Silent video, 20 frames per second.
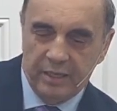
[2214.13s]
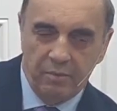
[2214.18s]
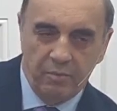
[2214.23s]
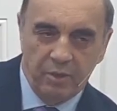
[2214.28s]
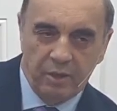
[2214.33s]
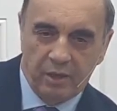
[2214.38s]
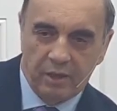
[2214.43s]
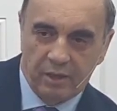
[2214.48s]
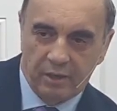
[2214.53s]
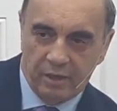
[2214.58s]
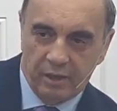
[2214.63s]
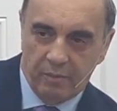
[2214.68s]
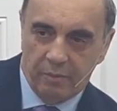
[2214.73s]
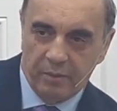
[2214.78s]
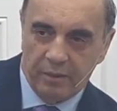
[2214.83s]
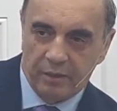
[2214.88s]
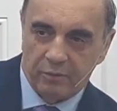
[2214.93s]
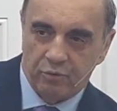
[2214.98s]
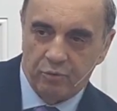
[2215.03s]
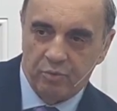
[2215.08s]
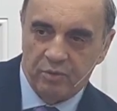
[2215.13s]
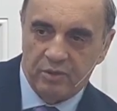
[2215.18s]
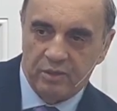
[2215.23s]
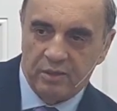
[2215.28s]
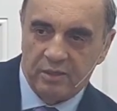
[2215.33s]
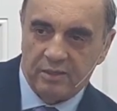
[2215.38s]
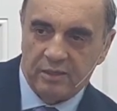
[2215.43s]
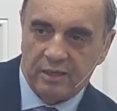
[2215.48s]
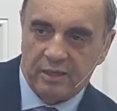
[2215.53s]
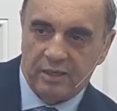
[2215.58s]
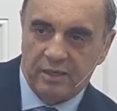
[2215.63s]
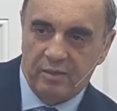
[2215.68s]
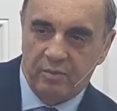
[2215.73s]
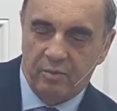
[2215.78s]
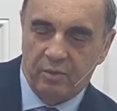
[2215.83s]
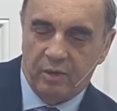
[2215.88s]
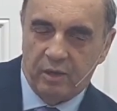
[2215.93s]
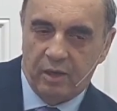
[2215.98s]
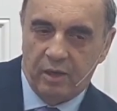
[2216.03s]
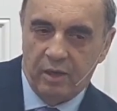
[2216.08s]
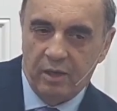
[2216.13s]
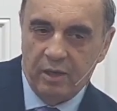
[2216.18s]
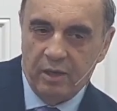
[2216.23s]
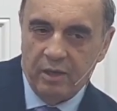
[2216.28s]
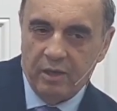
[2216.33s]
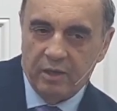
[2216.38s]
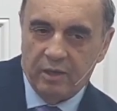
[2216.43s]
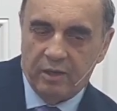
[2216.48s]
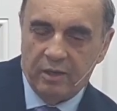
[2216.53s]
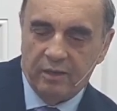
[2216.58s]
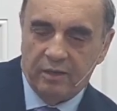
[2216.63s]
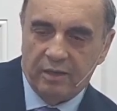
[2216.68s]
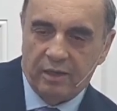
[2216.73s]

by the chemistry, the